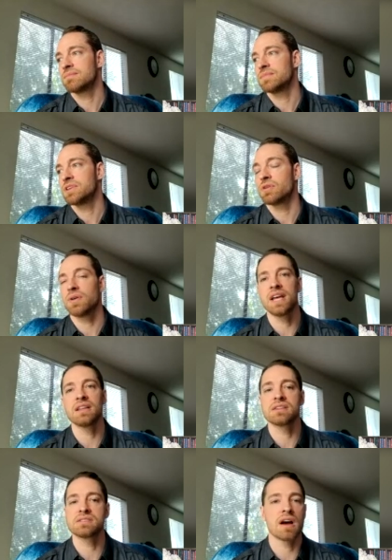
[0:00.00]
you know,
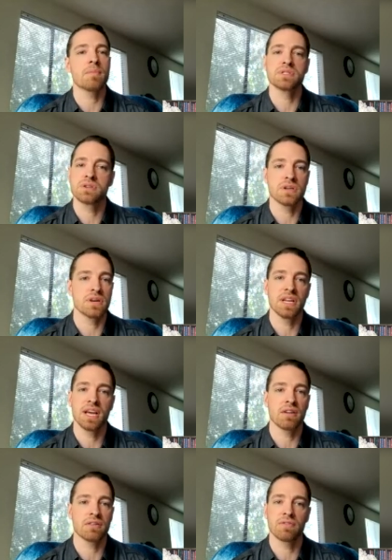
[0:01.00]
endless opportunity
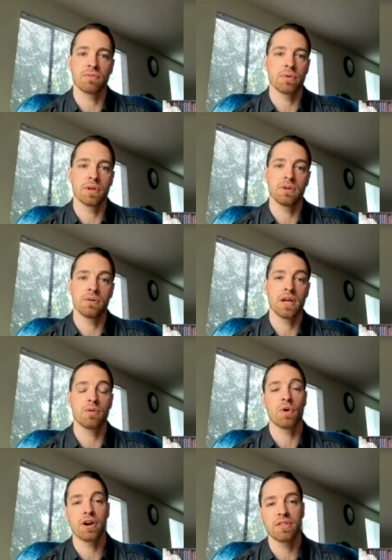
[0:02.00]
out there for you.
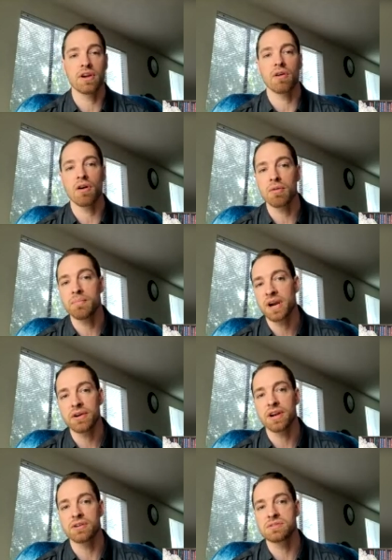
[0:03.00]
And where there are
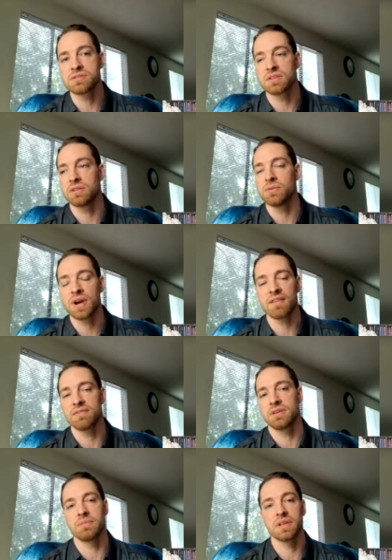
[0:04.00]
barriers, you have
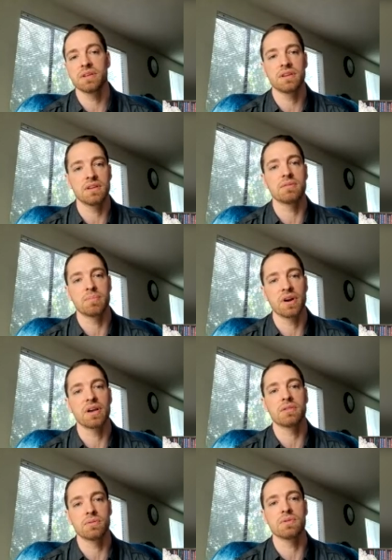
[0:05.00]
the ability to
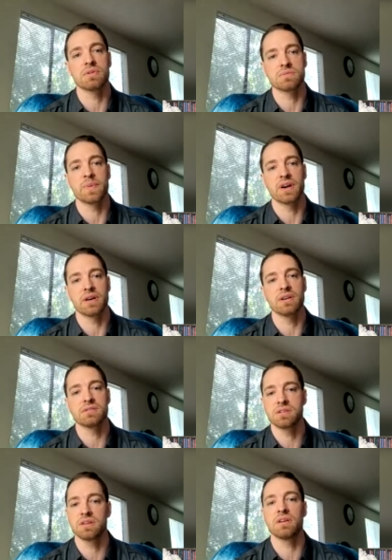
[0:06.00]
break through those
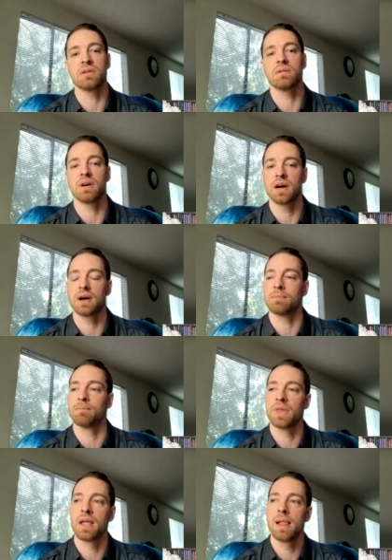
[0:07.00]
barriers. You know, um,
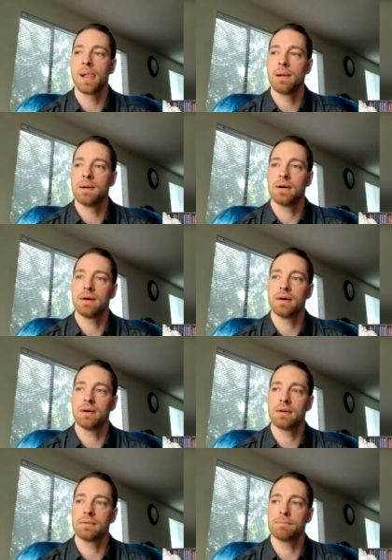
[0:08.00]

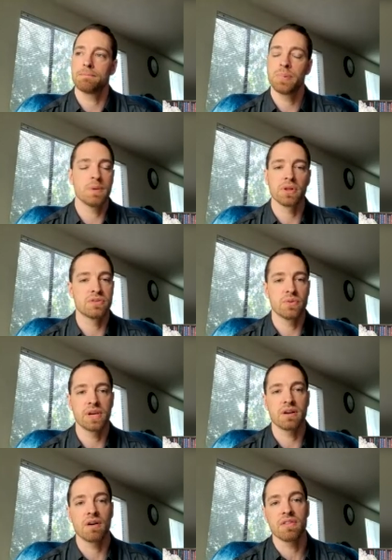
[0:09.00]
uh, people are
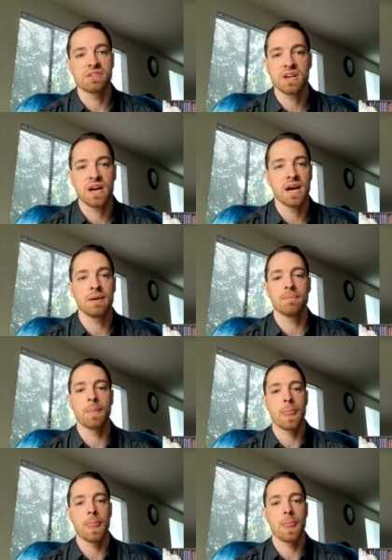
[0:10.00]
doing it all the time.